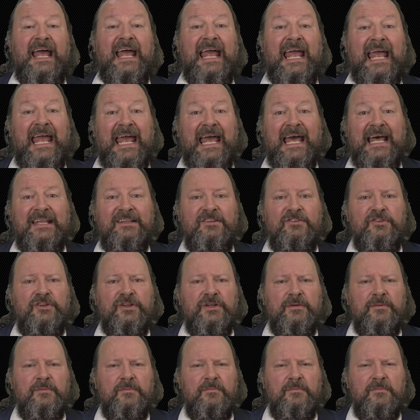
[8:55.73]
and
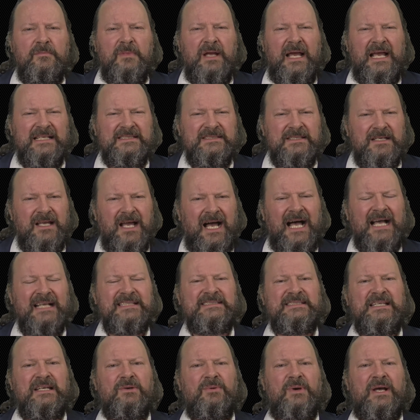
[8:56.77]
as a
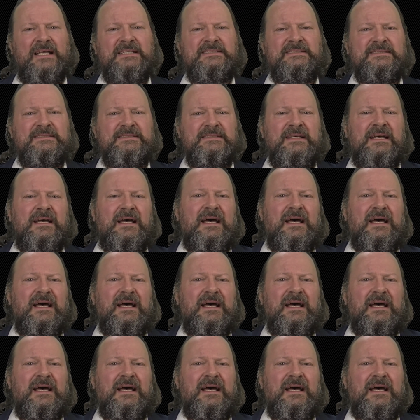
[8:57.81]
consequence,